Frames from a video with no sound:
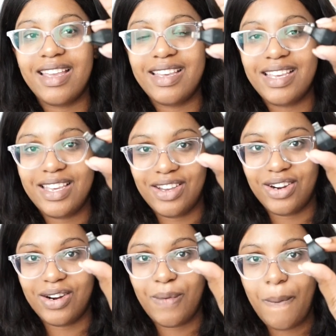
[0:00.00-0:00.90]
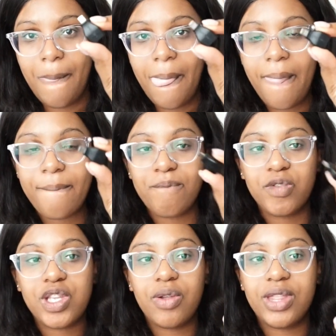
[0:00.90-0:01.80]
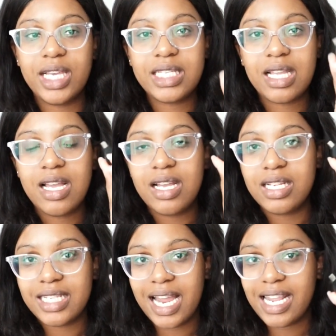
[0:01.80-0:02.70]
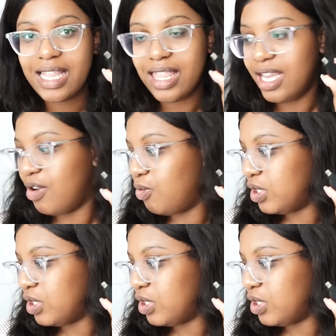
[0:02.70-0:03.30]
here. So this tiny thing,